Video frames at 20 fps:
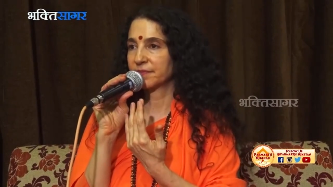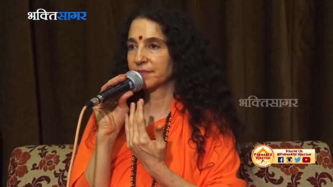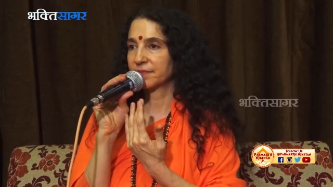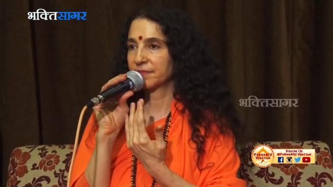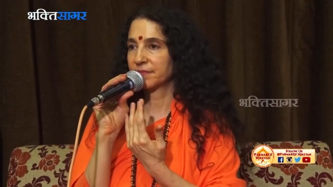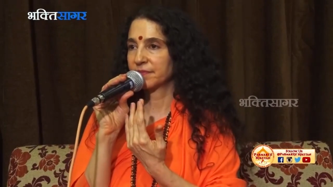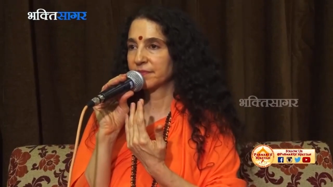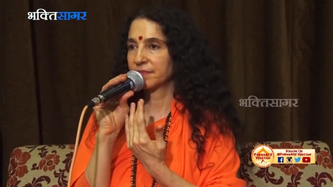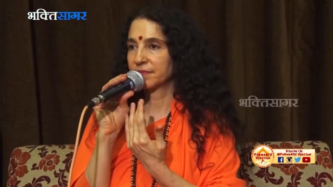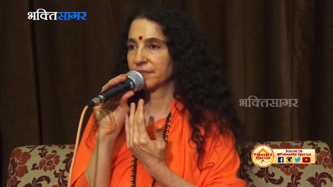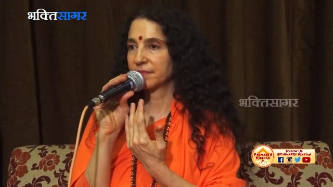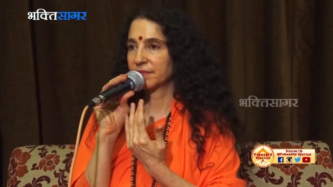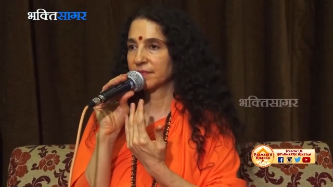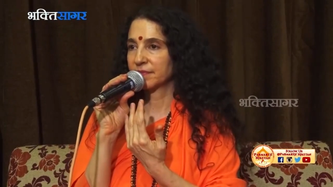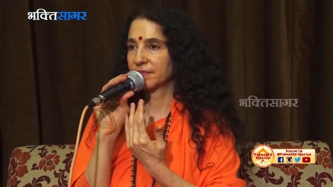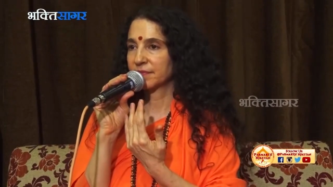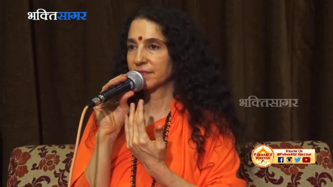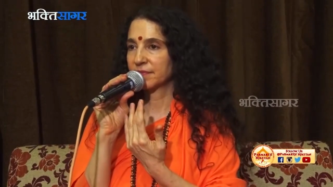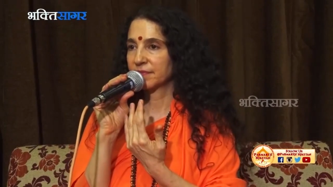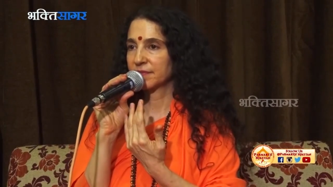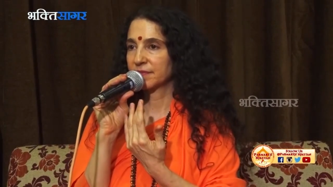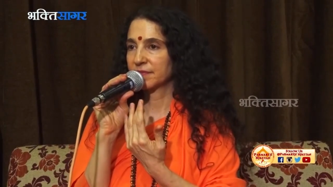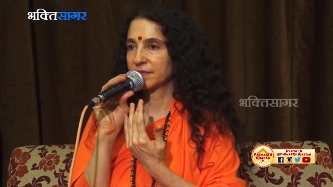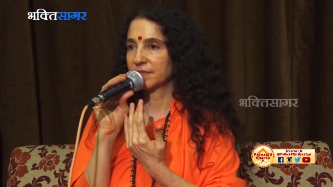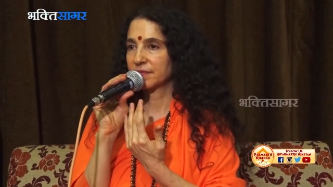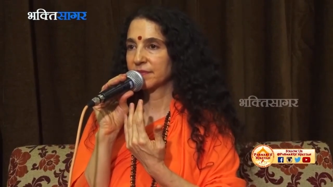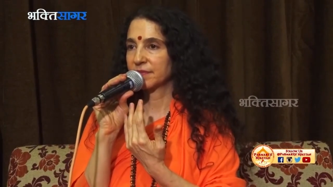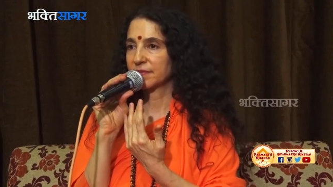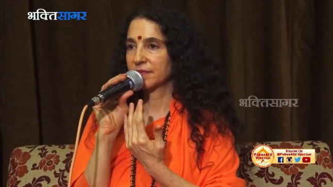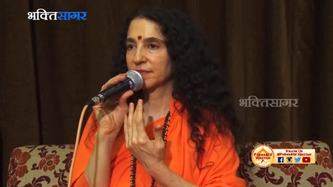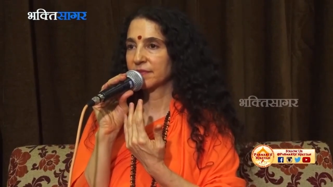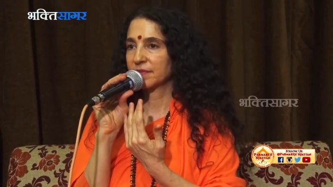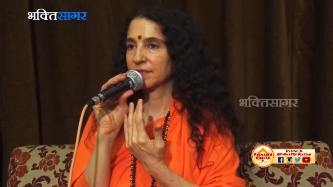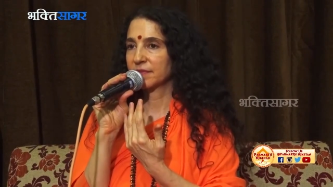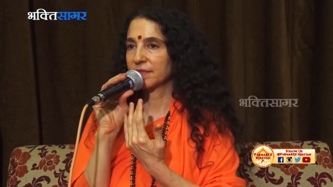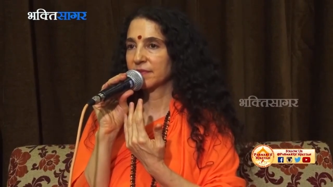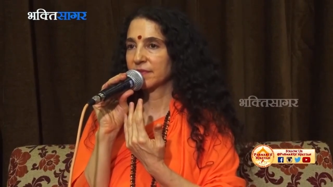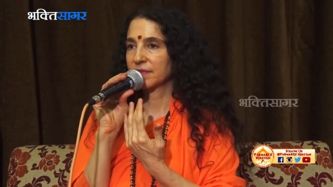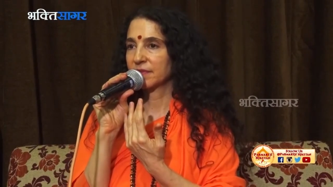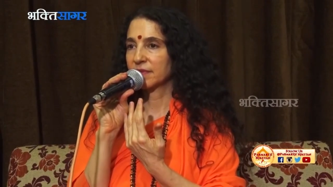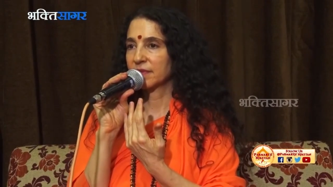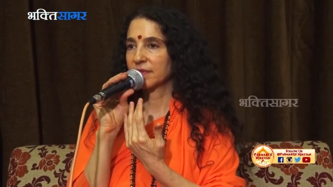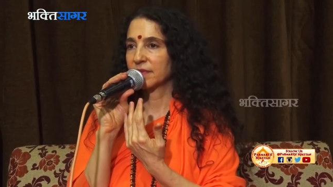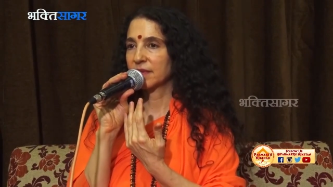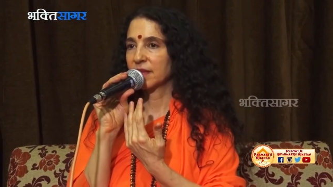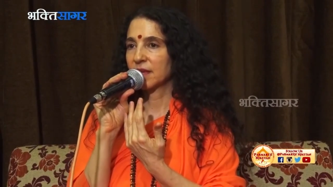Nothing is said.